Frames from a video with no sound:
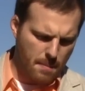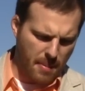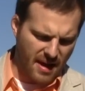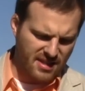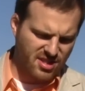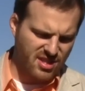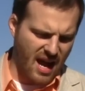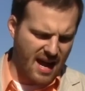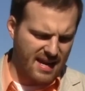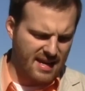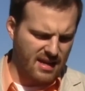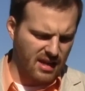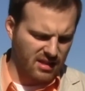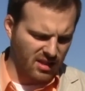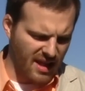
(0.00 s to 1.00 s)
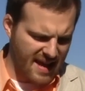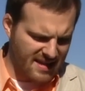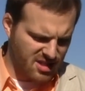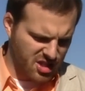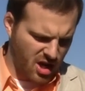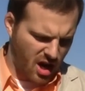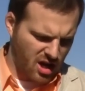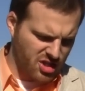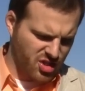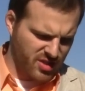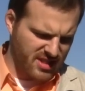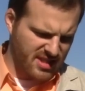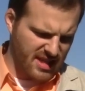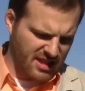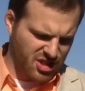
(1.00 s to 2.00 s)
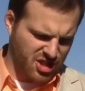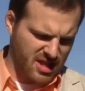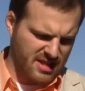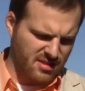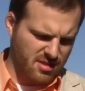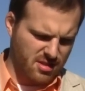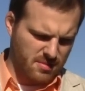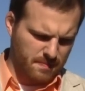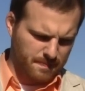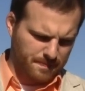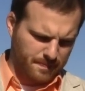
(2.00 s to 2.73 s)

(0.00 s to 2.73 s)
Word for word: by citing alleged contradictions